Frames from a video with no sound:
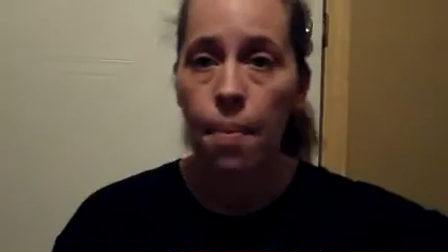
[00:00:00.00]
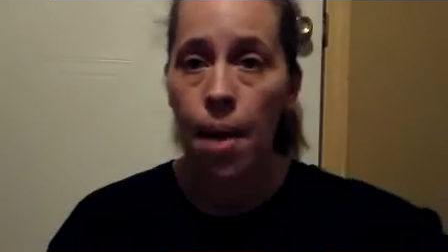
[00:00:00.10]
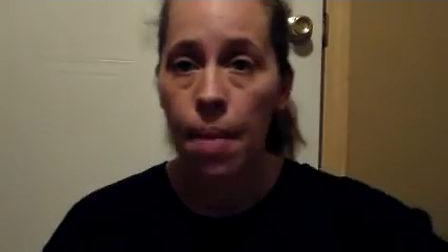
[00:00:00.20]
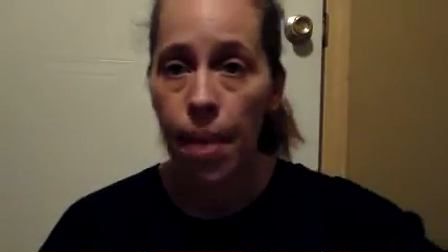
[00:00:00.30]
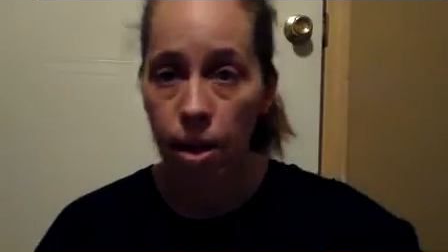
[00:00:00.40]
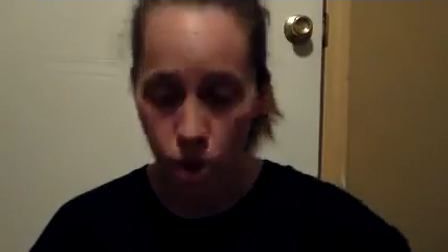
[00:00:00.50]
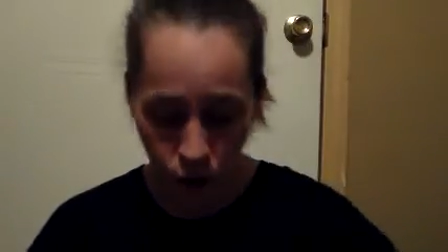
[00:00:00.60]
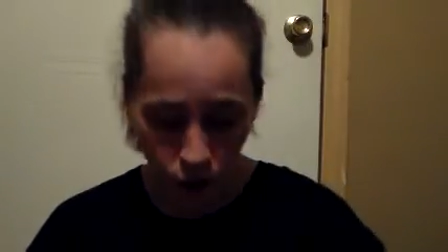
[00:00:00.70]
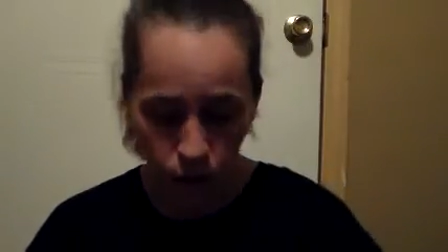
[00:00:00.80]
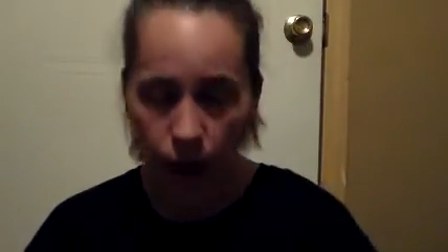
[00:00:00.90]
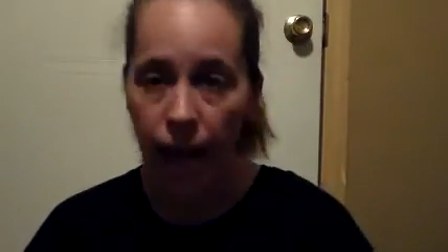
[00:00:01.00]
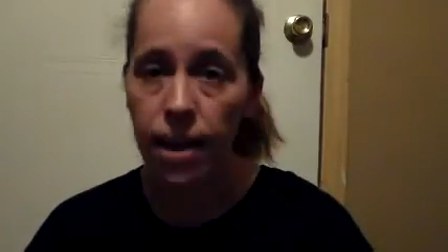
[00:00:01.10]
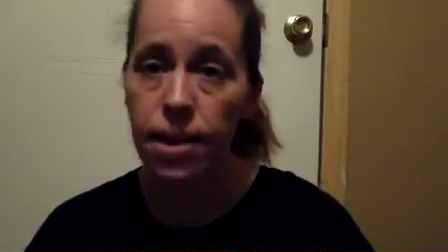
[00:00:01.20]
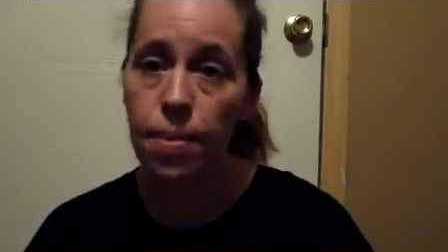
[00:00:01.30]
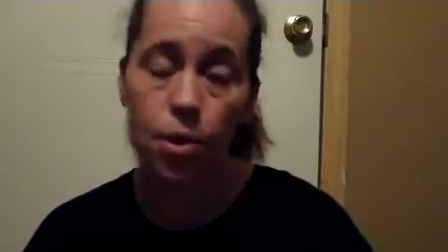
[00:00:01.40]
um, make sure you
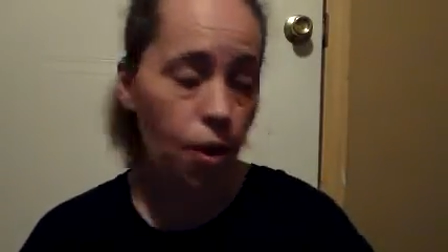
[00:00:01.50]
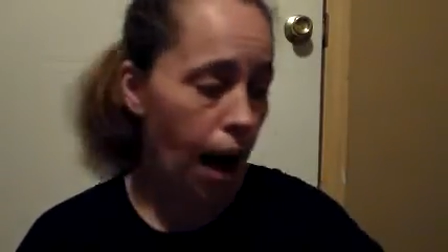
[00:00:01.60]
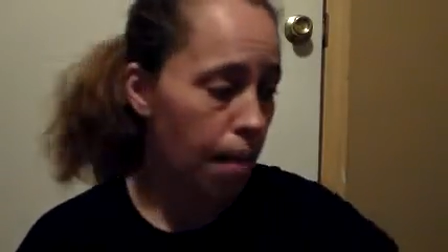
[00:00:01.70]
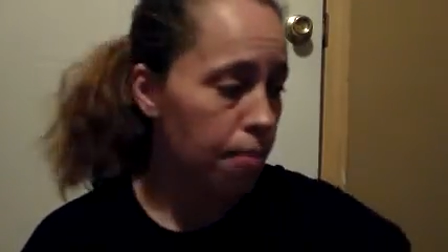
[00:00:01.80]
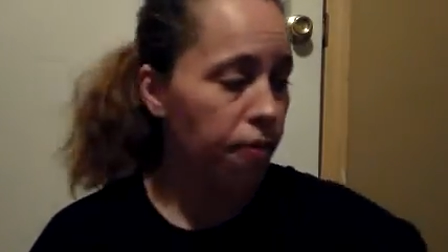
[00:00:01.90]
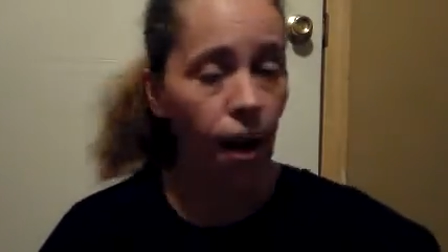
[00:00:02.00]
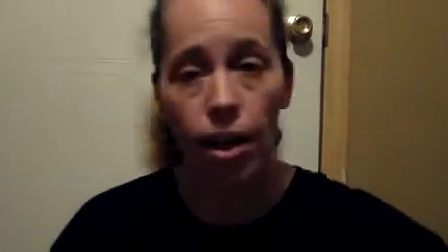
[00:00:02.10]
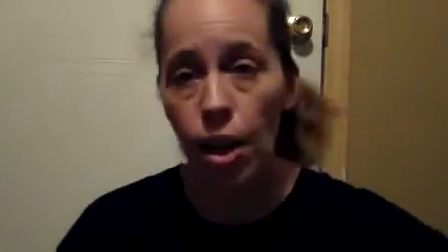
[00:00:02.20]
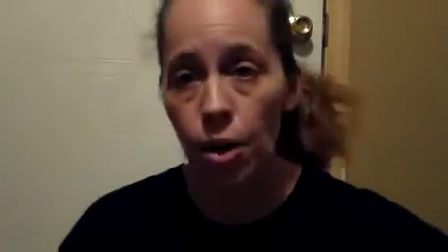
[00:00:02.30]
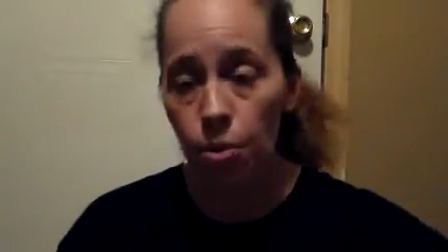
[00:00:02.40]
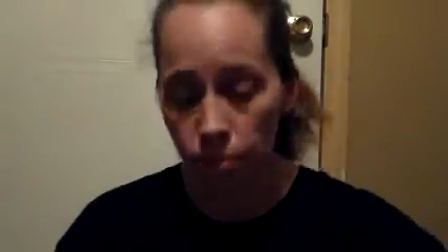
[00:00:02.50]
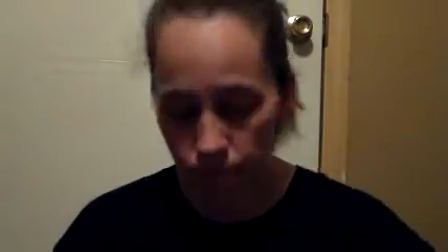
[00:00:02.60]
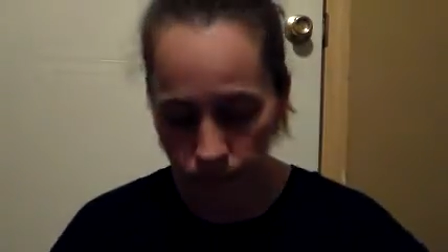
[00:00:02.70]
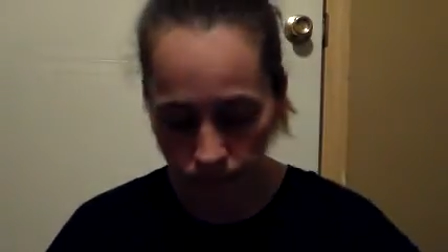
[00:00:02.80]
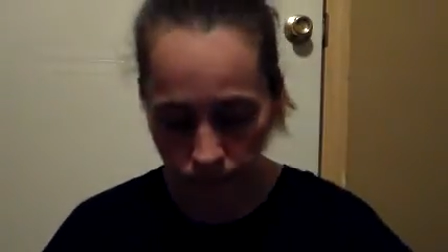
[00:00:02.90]
like, subscribe,
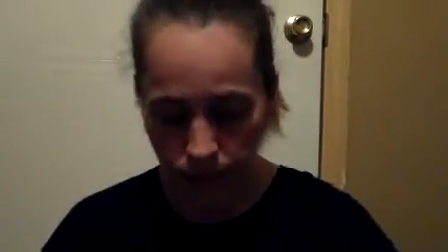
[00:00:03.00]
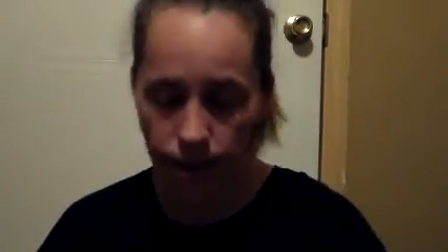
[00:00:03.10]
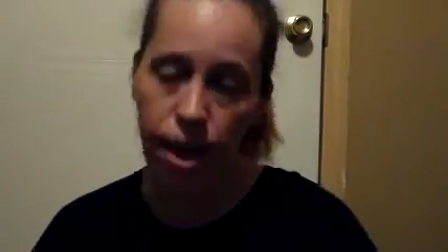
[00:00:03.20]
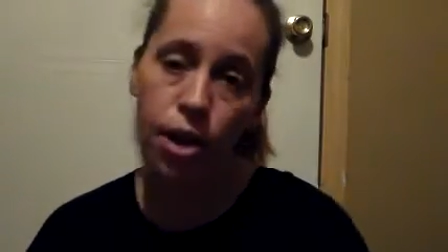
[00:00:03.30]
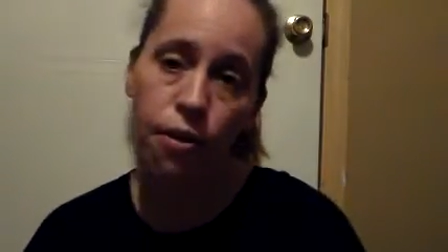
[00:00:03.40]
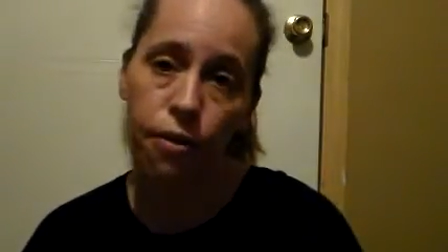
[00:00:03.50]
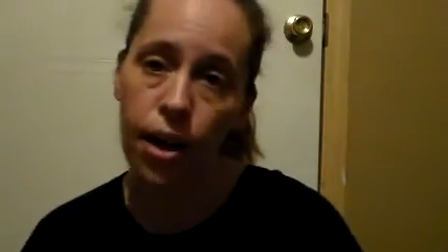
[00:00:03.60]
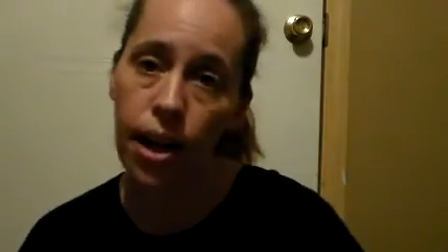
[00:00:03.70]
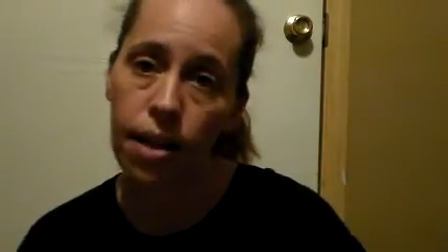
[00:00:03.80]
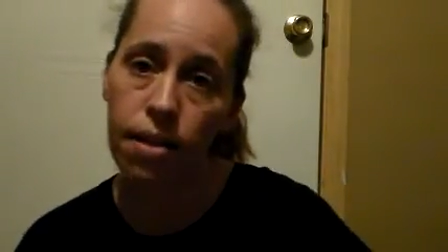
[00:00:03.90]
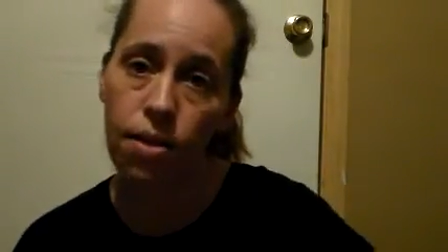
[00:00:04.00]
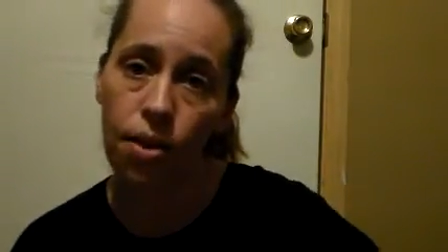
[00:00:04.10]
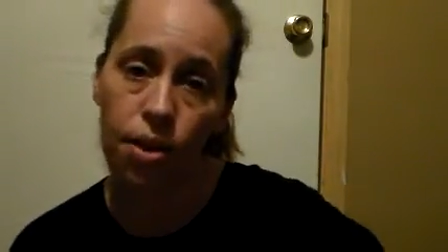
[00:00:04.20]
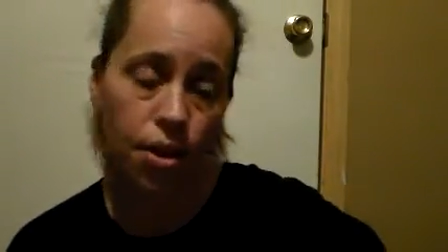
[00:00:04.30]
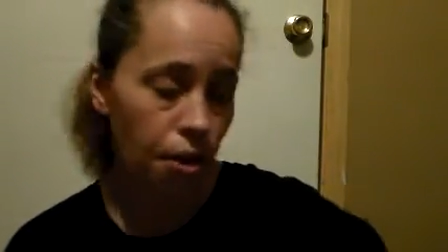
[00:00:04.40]
follow, tell your
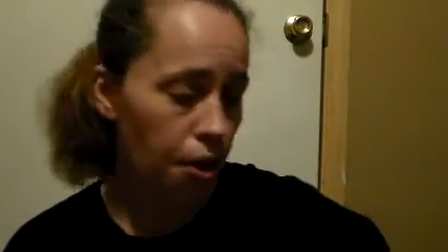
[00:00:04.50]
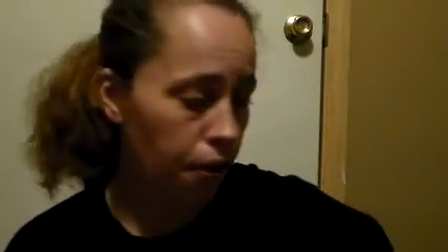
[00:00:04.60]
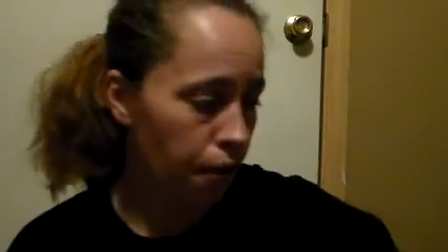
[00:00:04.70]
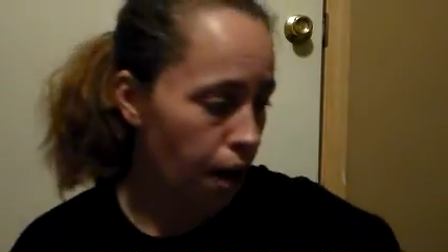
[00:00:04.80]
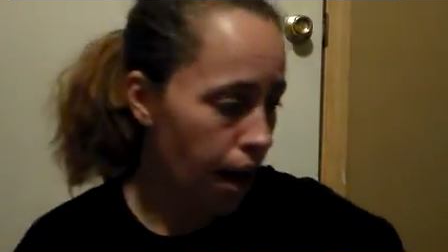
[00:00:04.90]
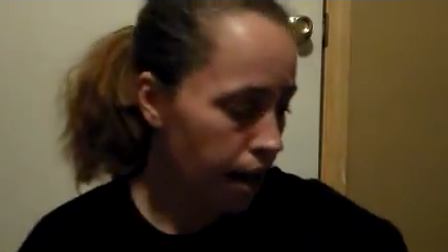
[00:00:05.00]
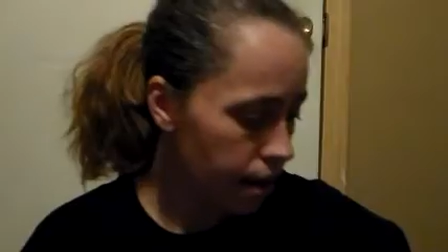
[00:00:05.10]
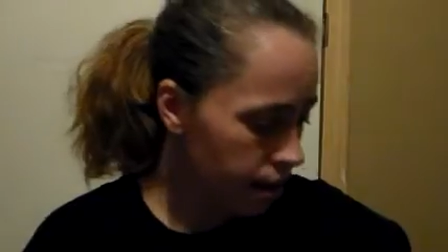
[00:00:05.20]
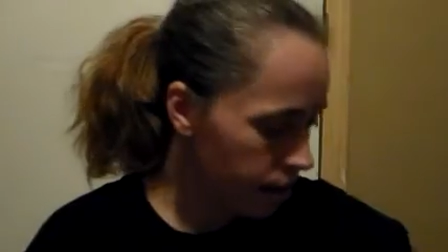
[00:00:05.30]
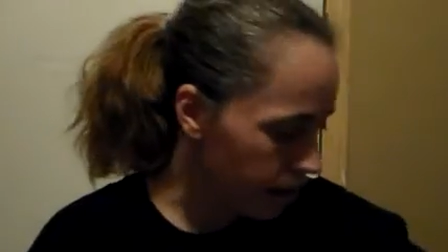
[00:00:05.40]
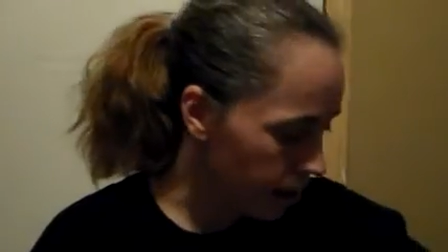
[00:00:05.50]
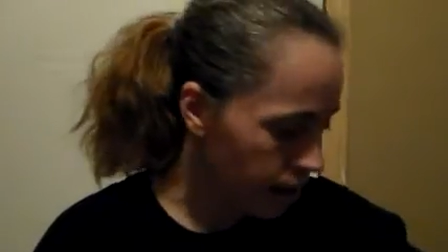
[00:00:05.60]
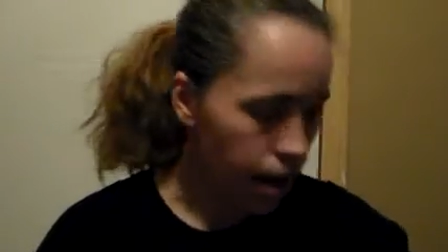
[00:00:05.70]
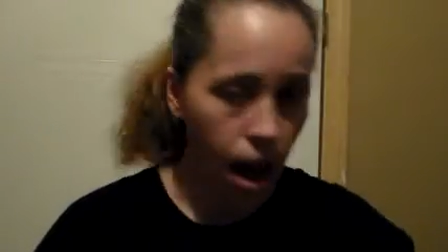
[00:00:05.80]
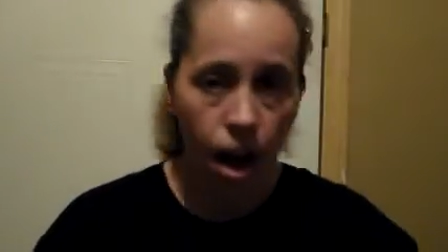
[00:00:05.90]
friends so they'll tell their
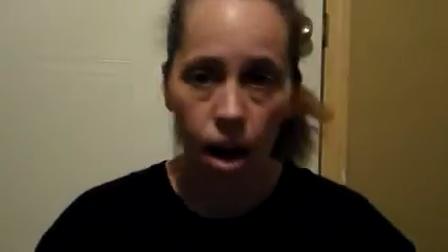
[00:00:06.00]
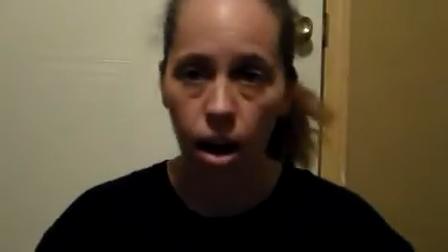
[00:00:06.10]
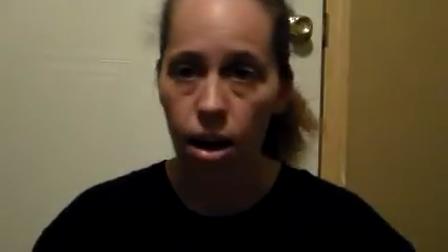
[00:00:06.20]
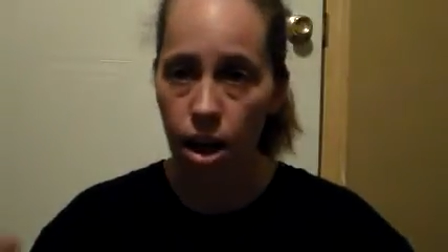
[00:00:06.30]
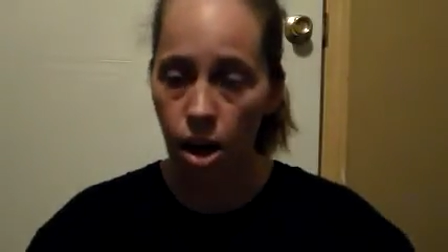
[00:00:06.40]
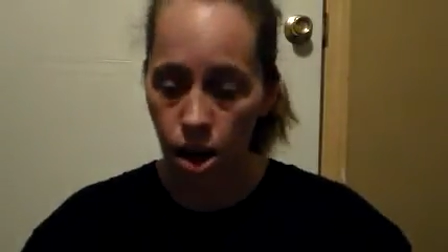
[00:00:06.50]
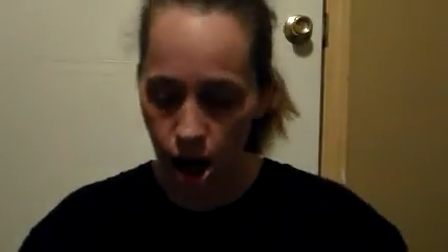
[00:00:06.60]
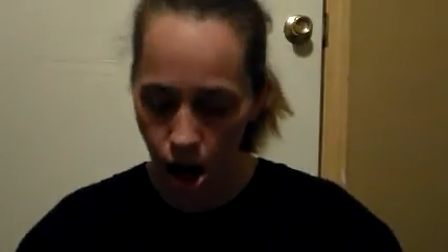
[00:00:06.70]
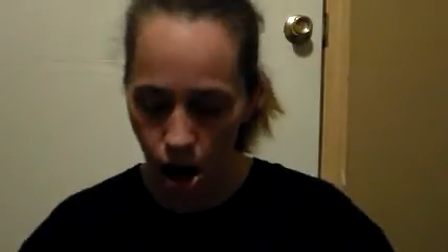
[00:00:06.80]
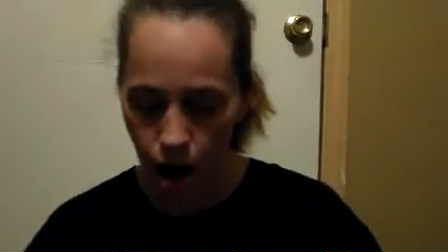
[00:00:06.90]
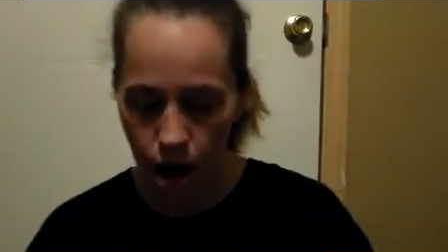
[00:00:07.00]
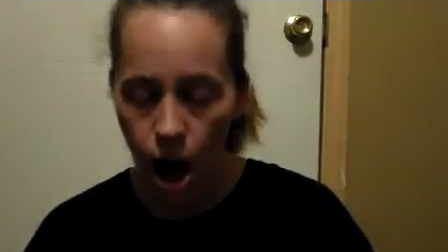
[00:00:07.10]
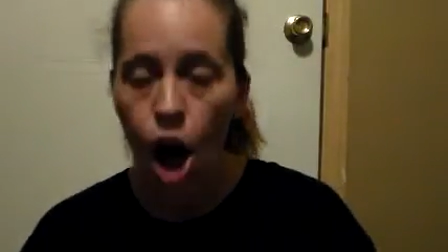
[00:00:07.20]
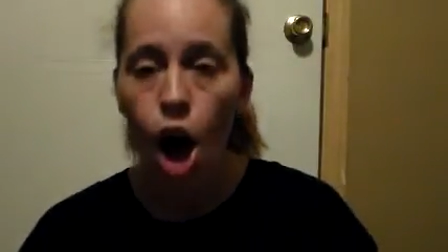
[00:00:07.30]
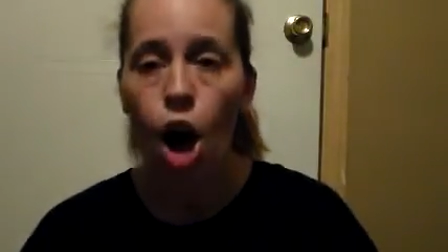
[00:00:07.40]
friends and on and on and
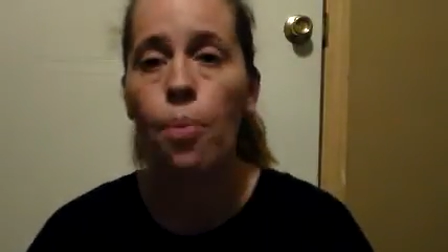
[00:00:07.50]
on.